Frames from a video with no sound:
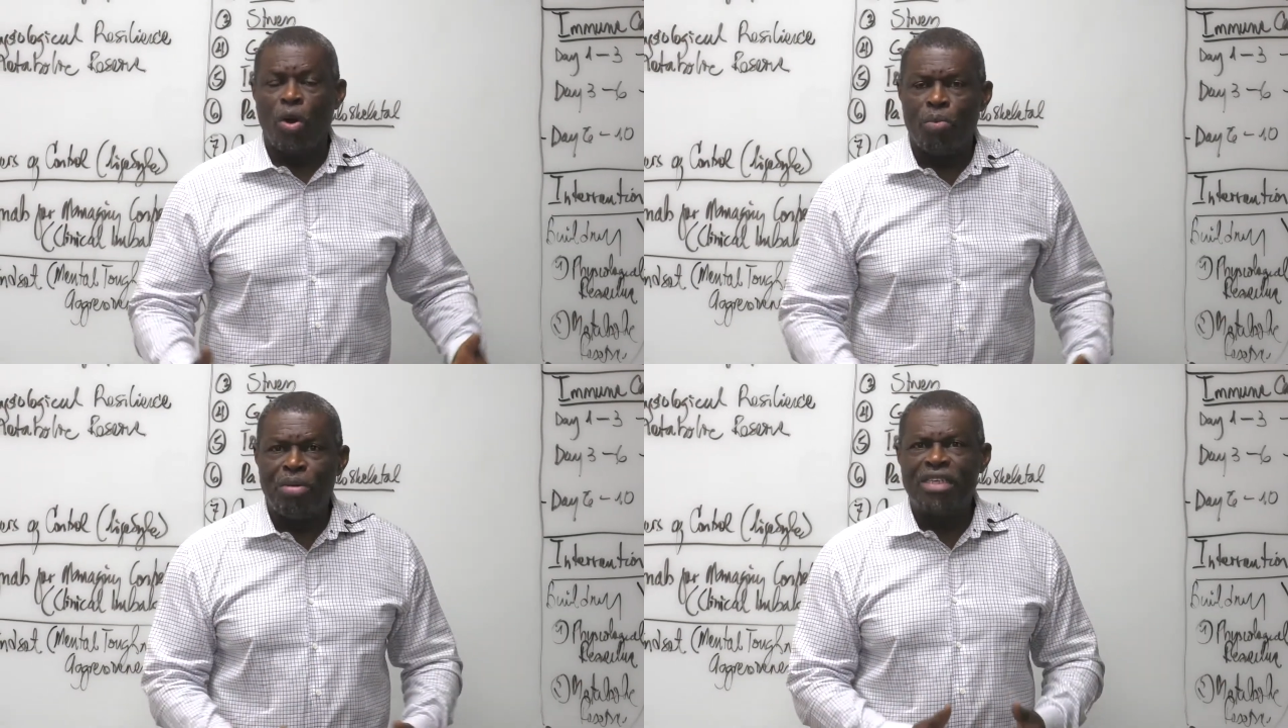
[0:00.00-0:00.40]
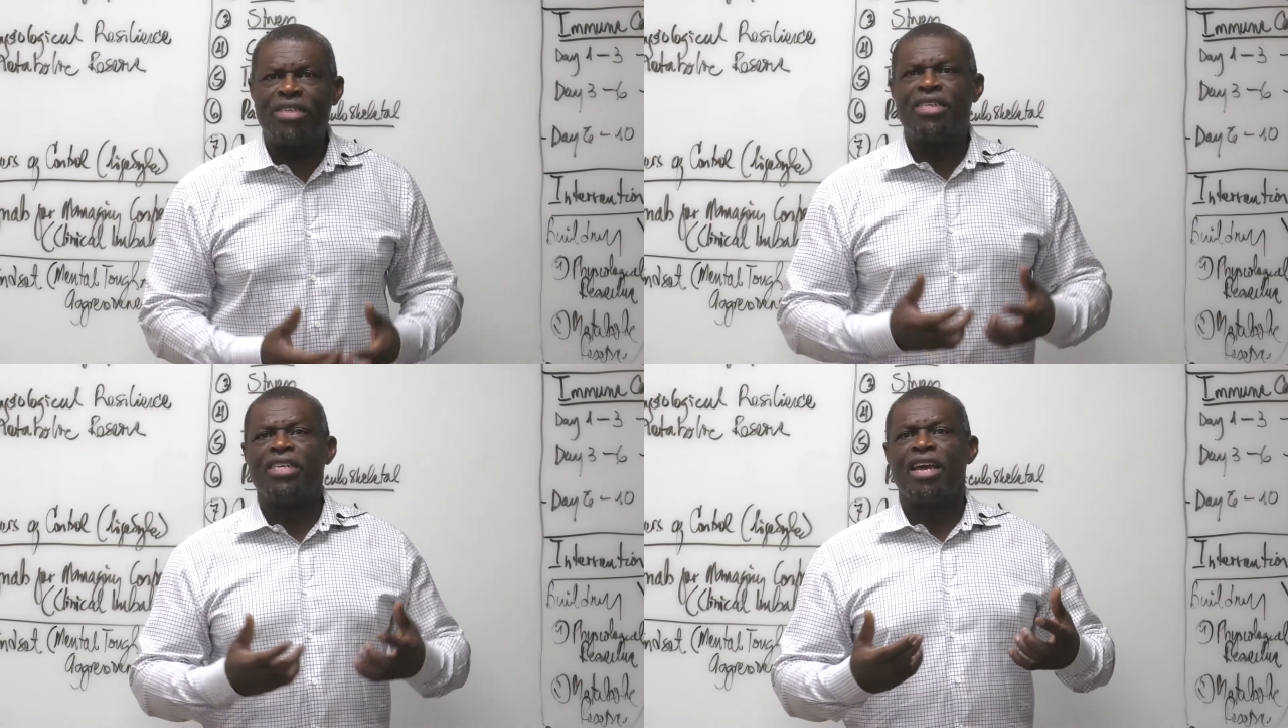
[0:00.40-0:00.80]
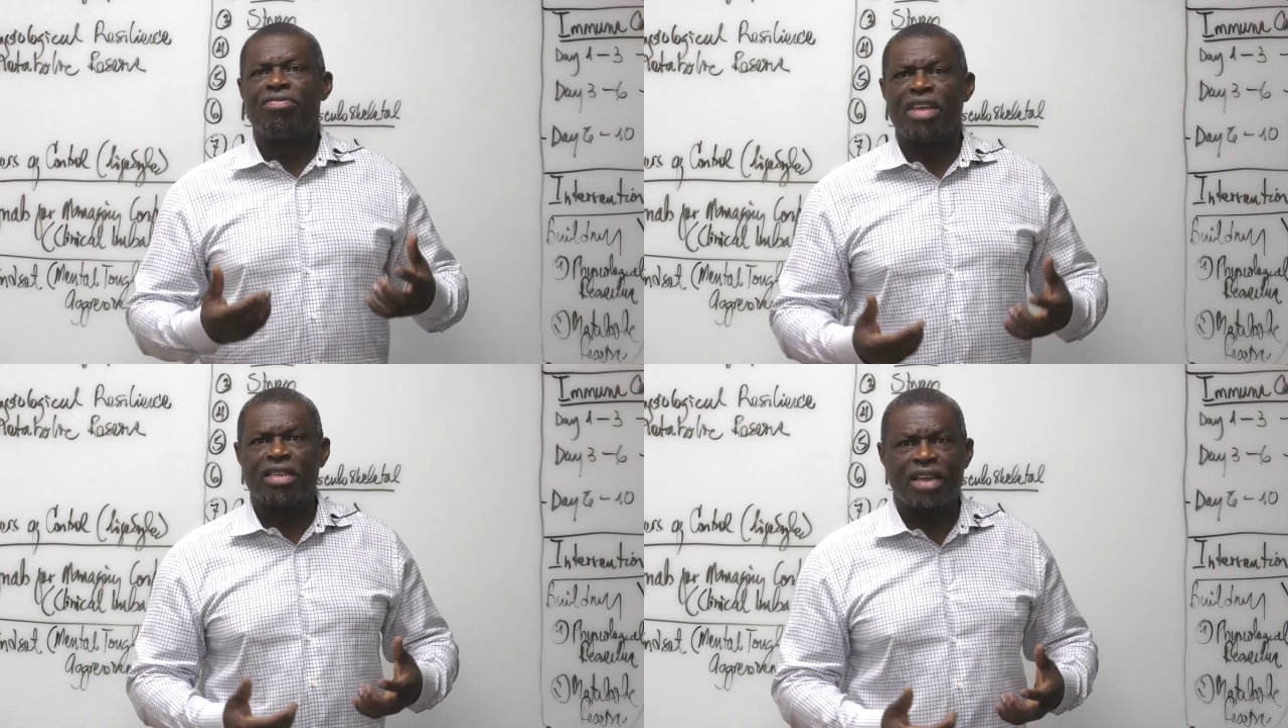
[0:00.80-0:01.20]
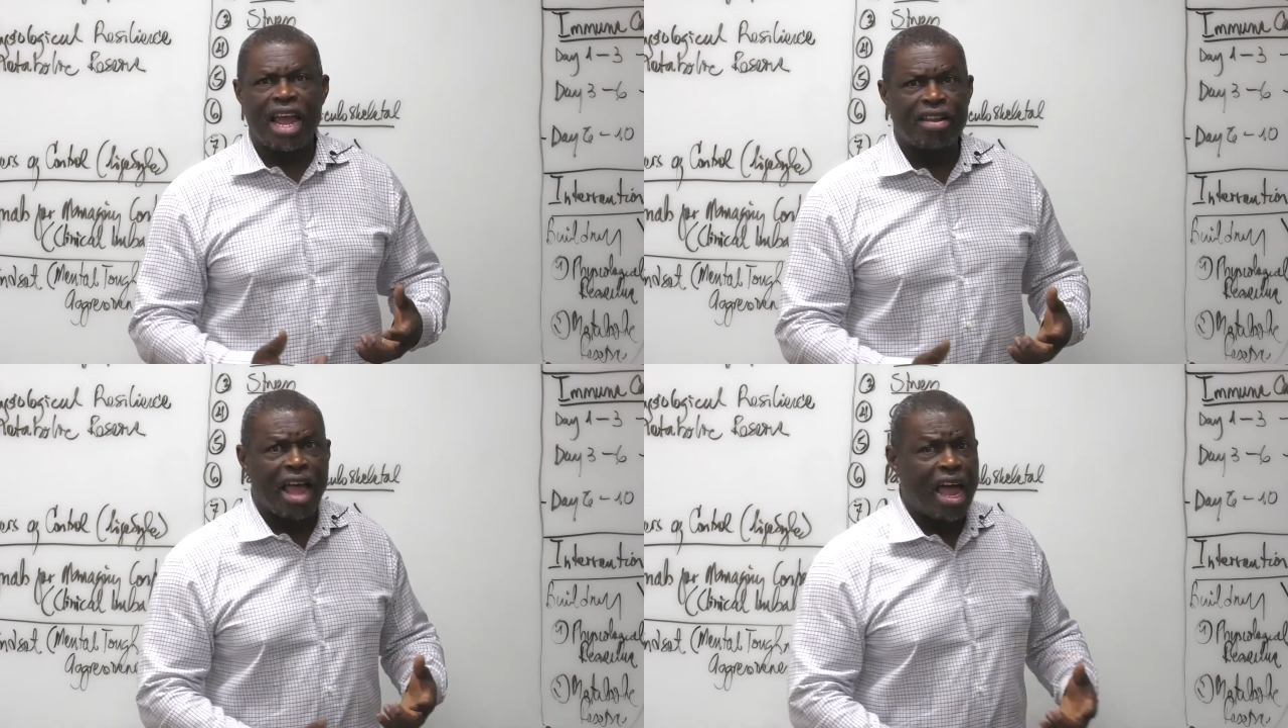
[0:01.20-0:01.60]
obesity, and things
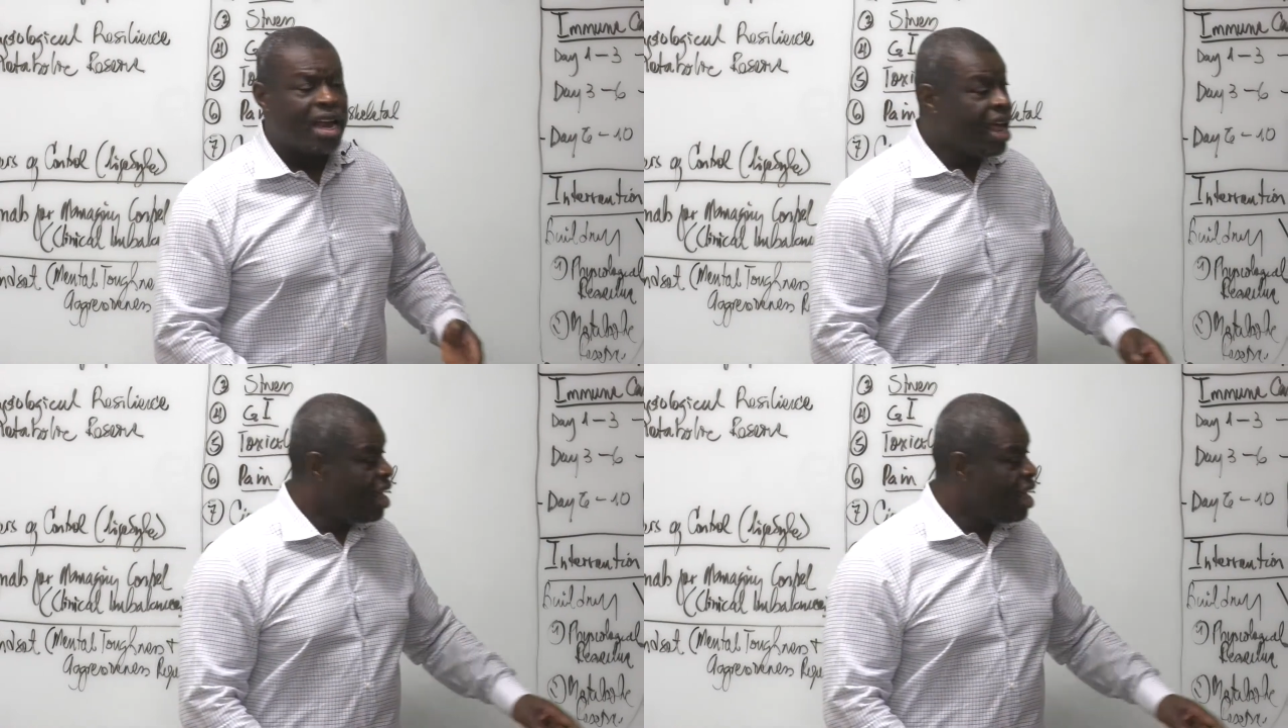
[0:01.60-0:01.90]
like that,